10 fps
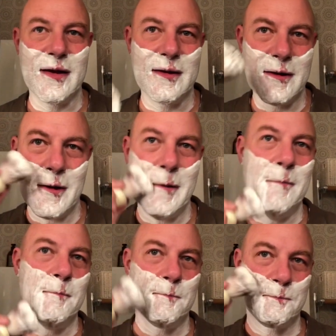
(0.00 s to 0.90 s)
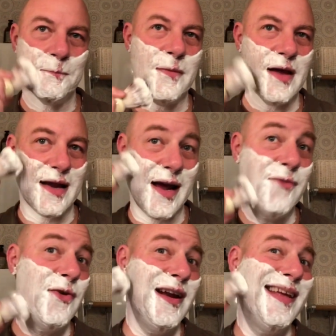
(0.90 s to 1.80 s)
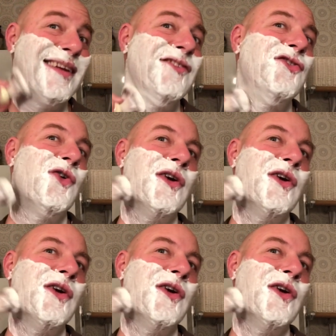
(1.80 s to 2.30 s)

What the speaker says: and I really enjoy